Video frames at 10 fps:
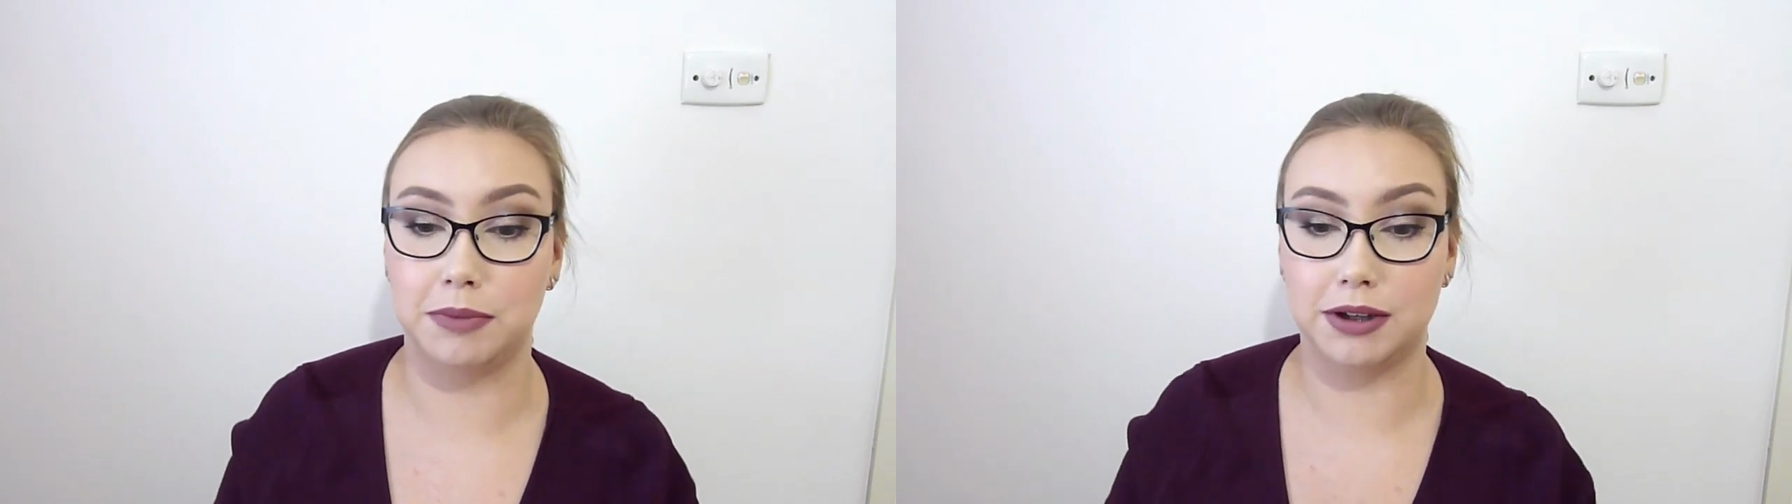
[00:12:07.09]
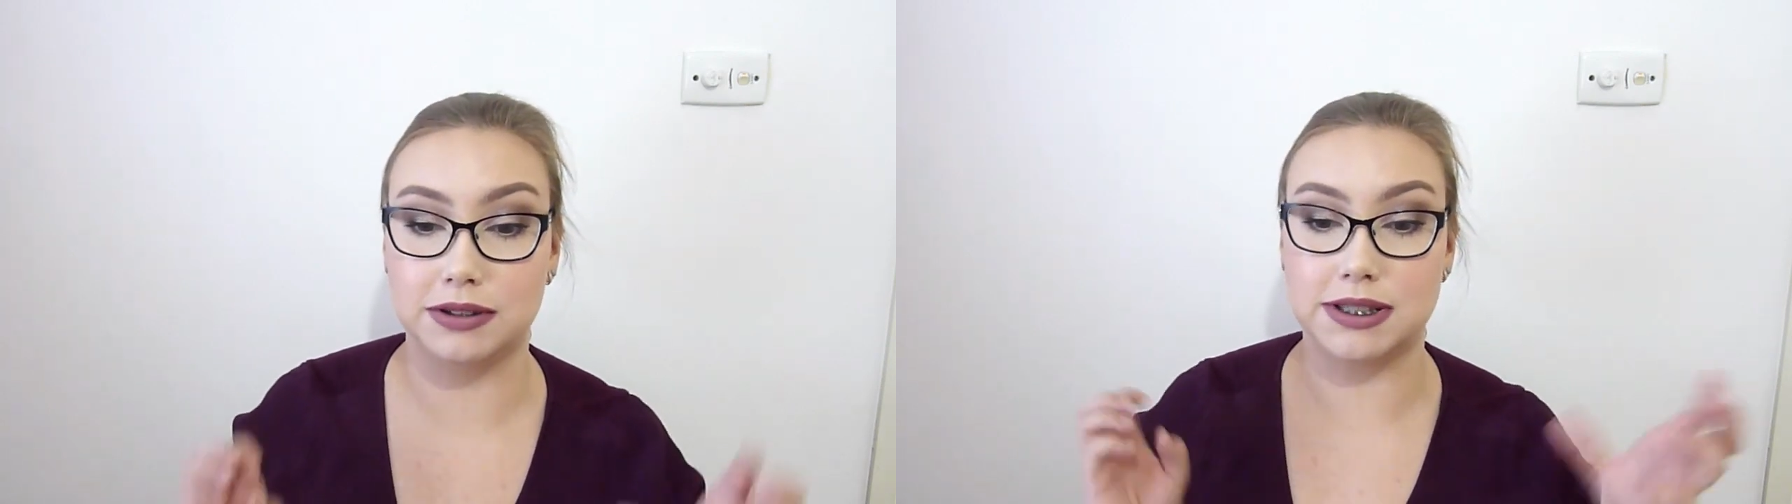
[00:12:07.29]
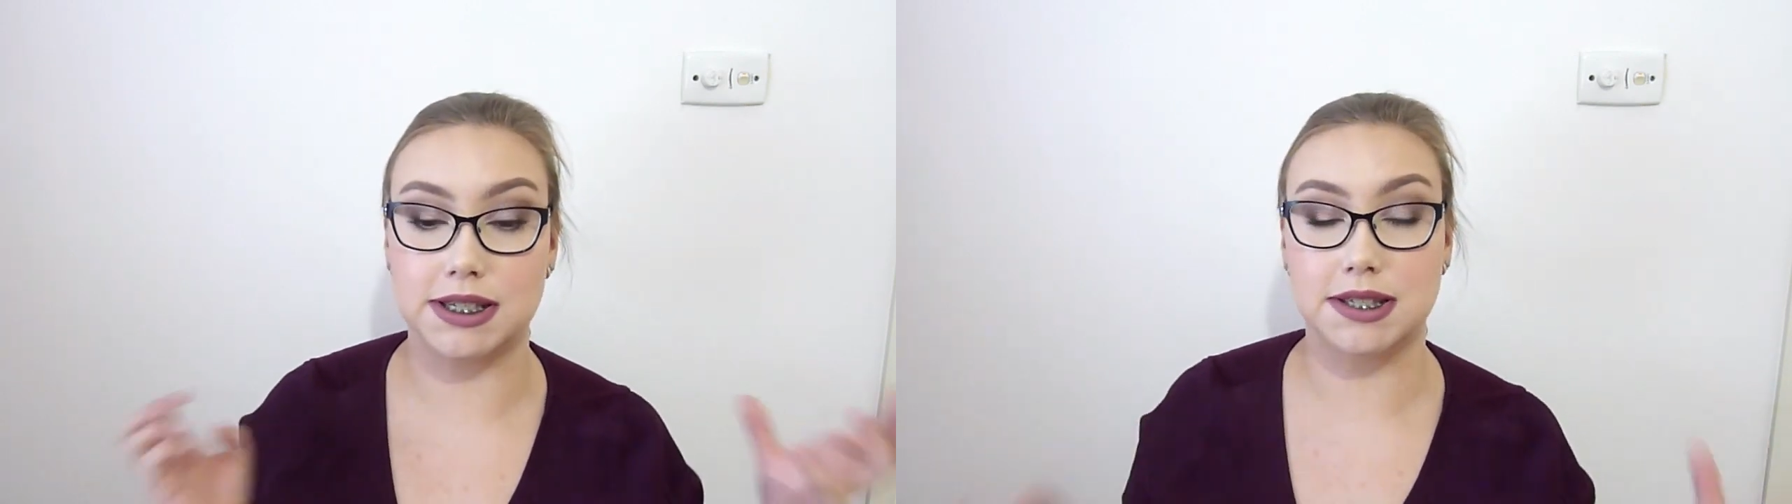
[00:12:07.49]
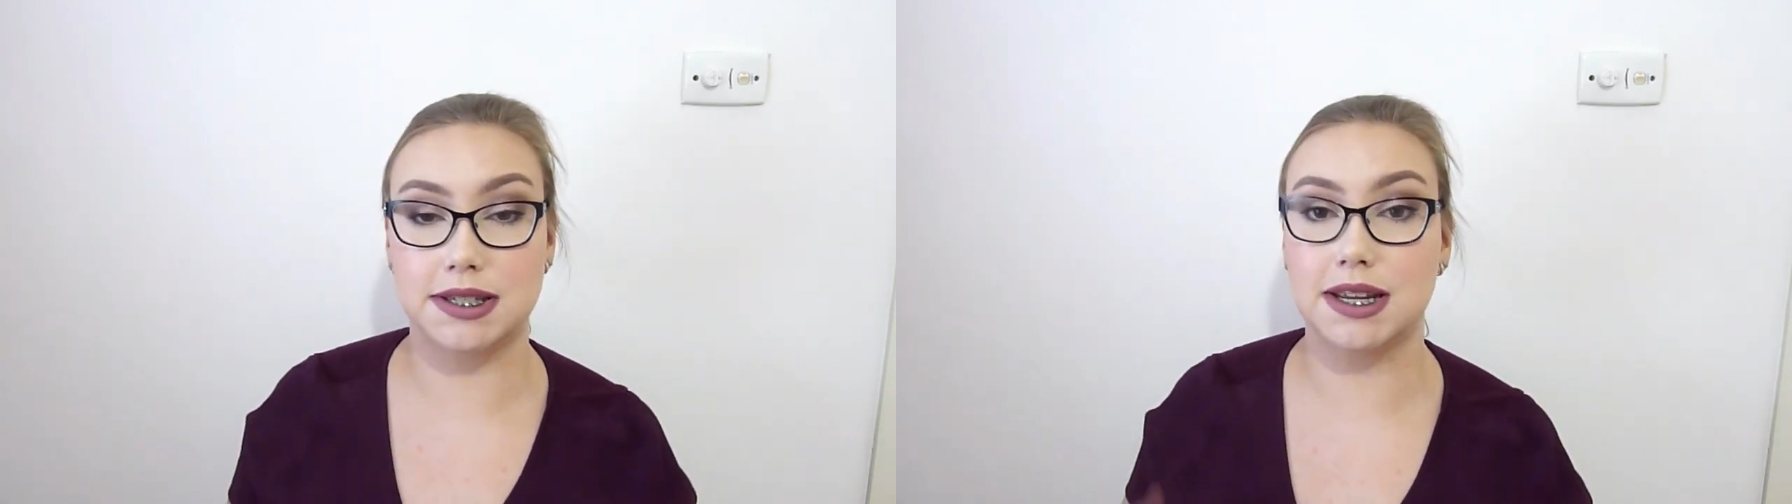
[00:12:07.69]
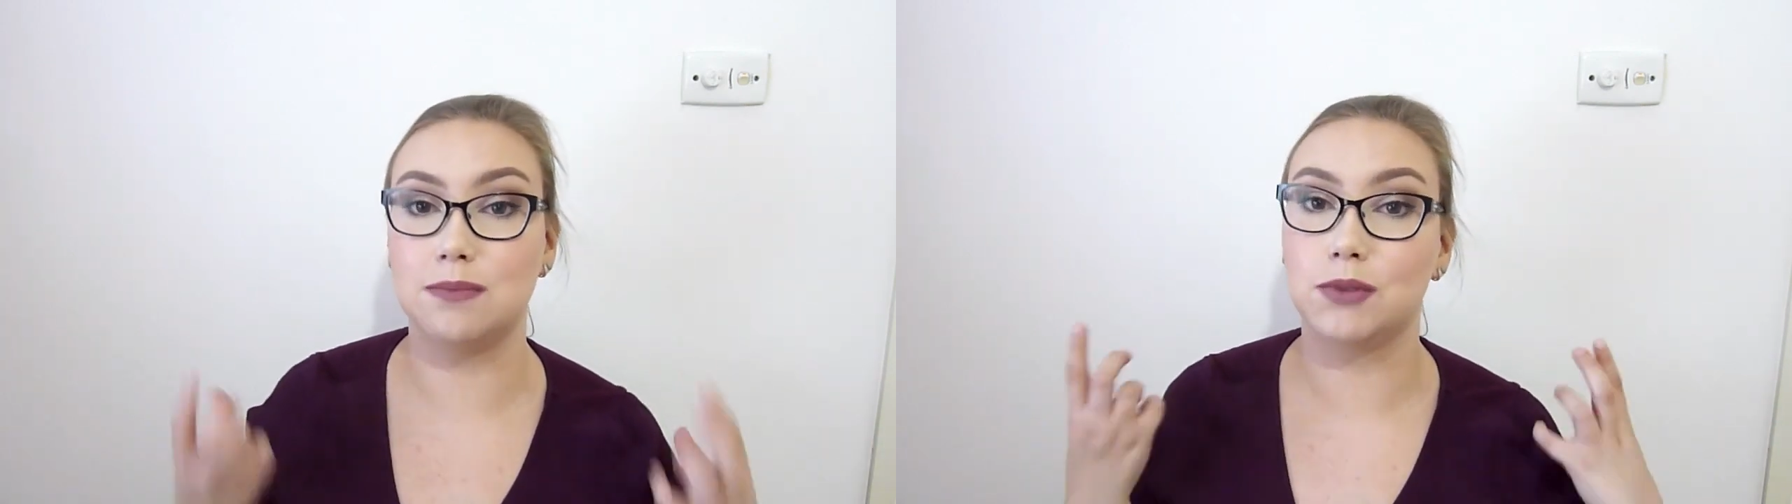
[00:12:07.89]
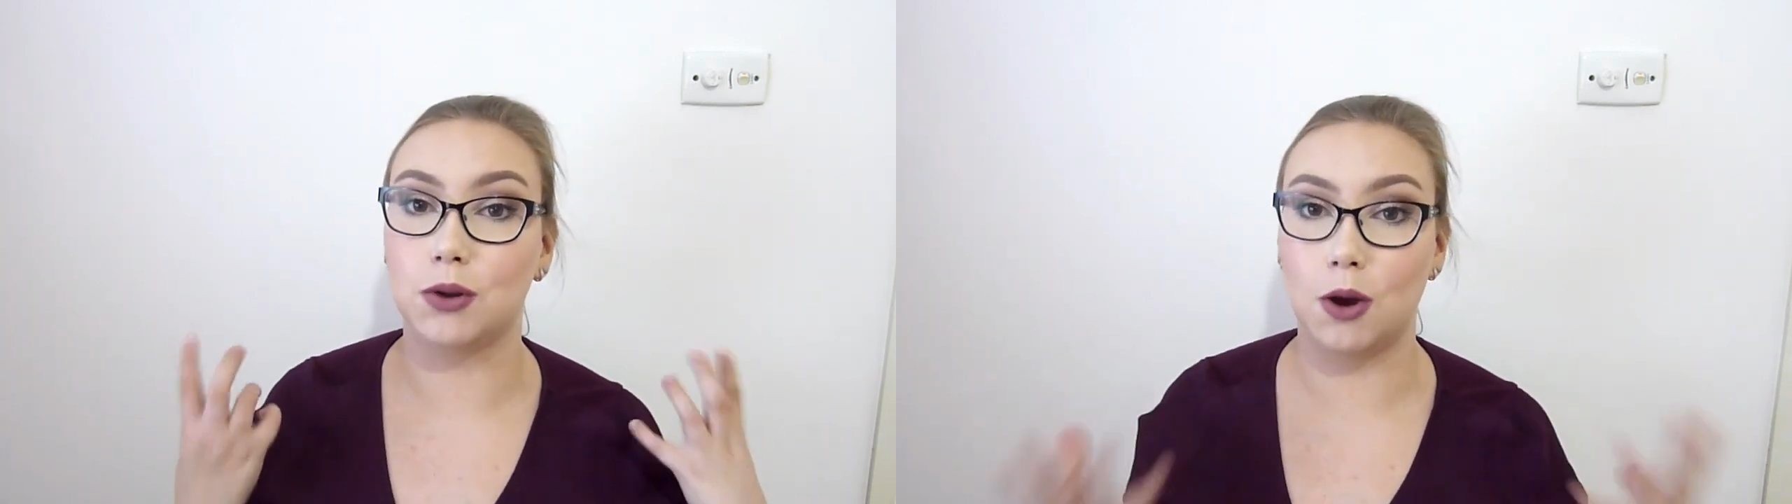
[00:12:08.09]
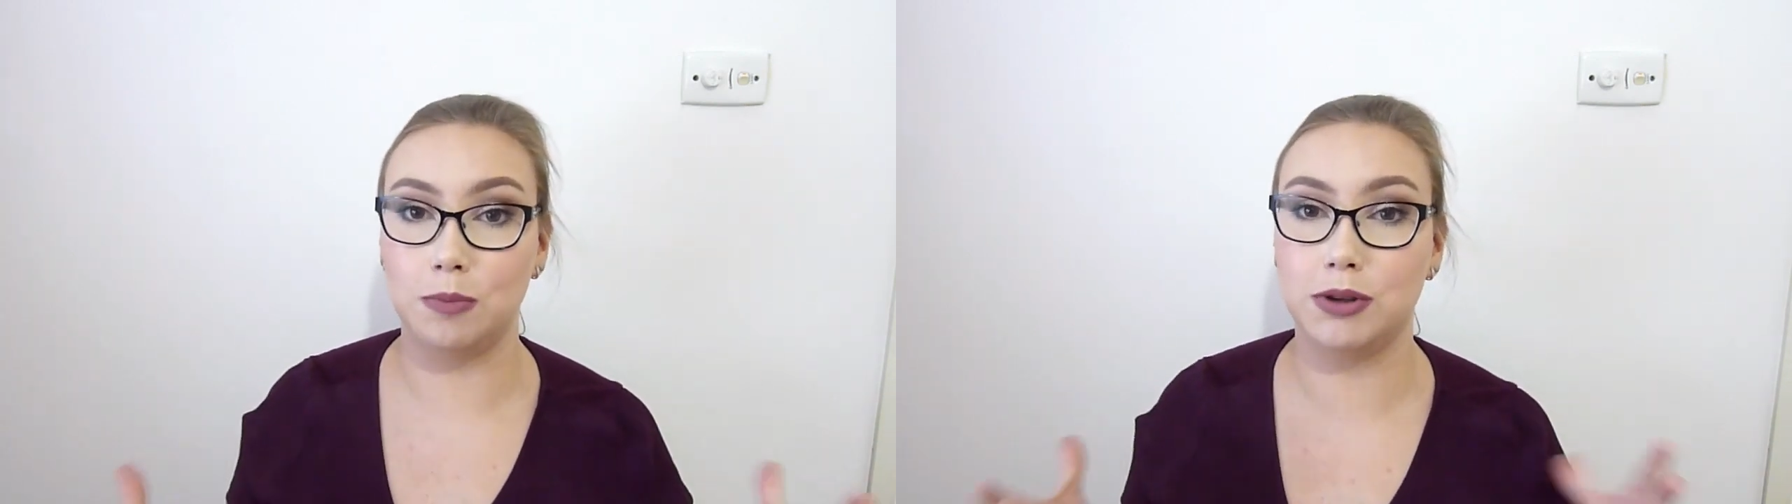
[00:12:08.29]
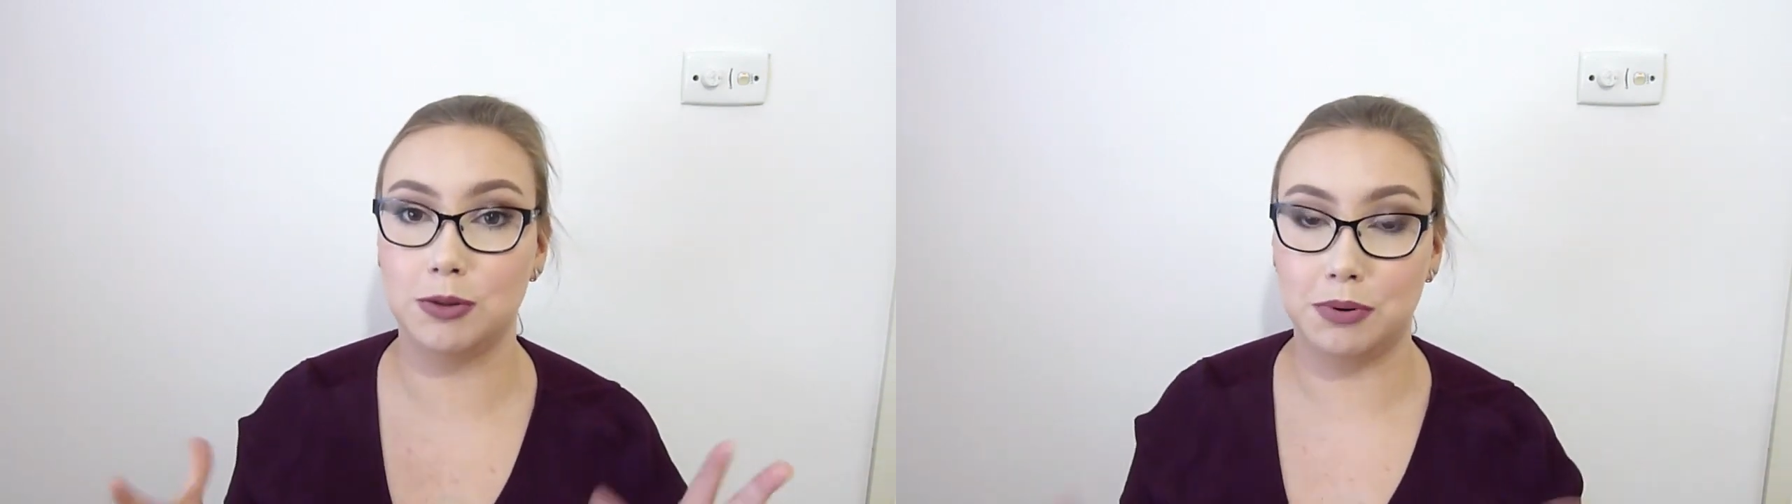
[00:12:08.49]
because the steam will
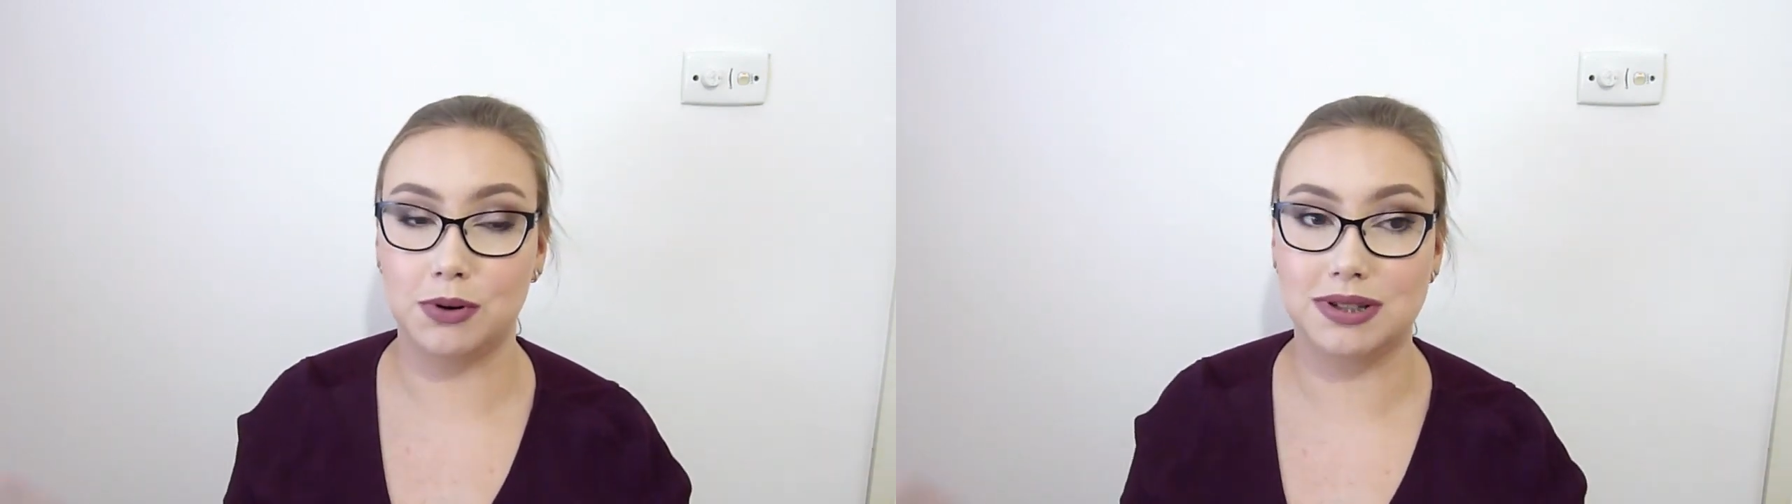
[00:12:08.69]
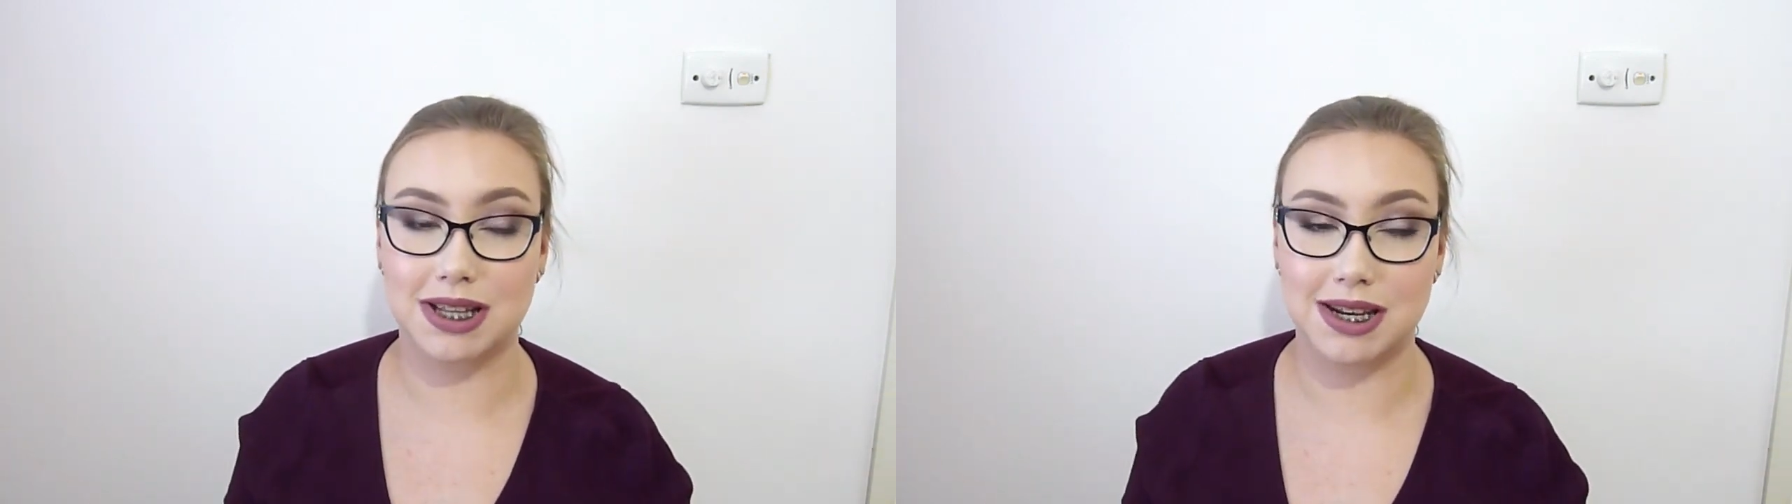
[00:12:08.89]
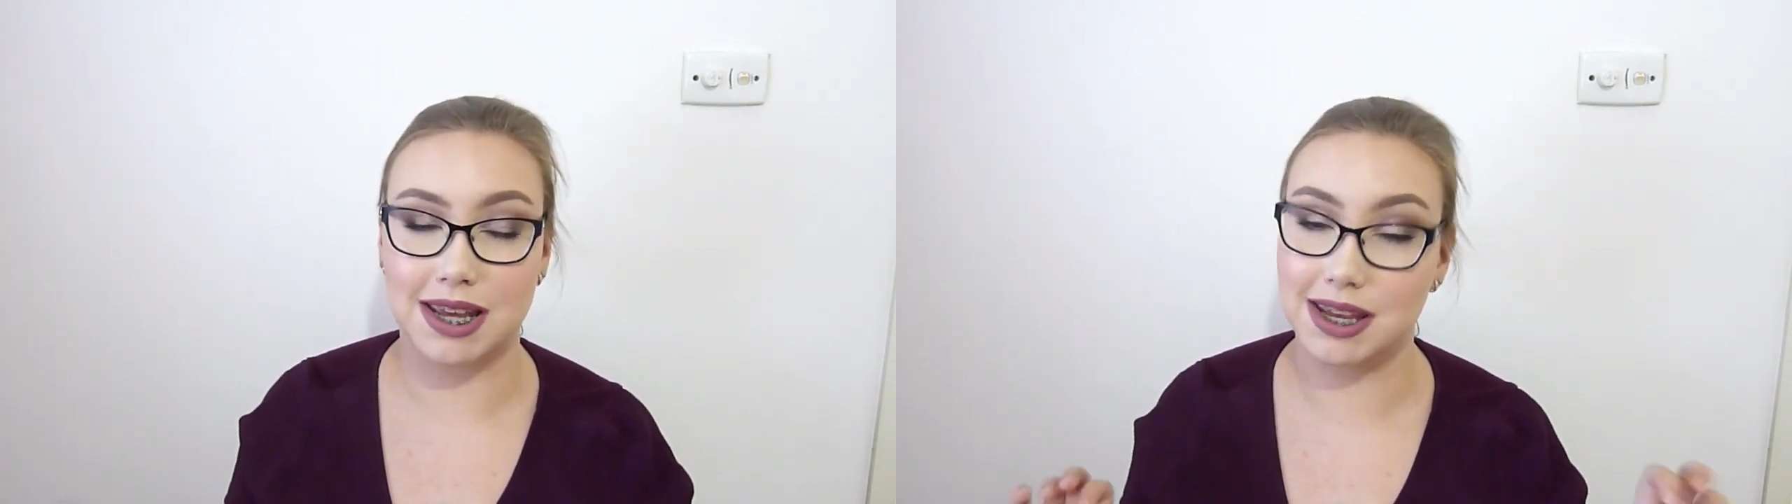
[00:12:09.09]
open your pores and